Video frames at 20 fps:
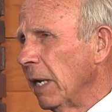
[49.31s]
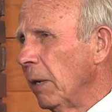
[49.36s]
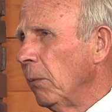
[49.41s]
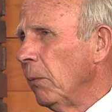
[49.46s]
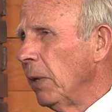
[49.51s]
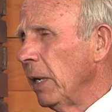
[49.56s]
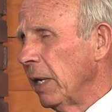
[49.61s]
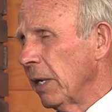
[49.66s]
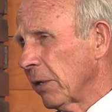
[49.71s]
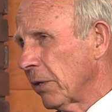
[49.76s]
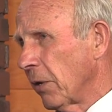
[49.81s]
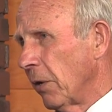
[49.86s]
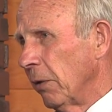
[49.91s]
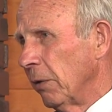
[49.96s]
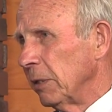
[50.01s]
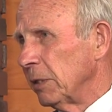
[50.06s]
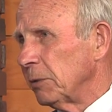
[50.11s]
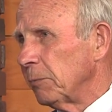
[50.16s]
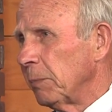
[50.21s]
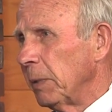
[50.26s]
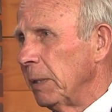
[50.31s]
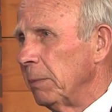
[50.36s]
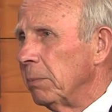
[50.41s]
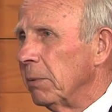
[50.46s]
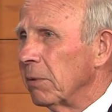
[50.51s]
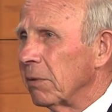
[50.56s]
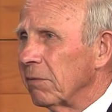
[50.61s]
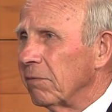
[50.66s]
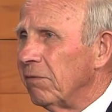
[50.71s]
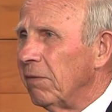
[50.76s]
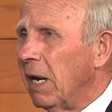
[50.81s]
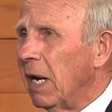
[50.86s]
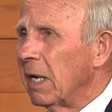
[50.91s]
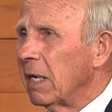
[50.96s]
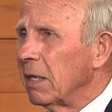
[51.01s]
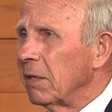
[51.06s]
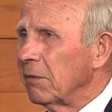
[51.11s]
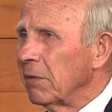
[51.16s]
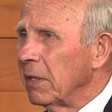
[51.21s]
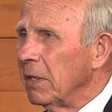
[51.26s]
Now, we encourage people to
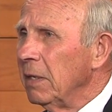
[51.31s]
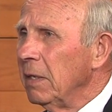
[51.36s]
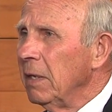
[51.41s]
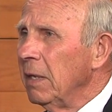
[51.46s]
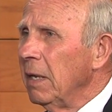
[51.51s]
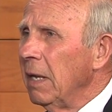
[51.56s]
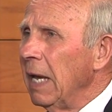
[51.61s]
follow the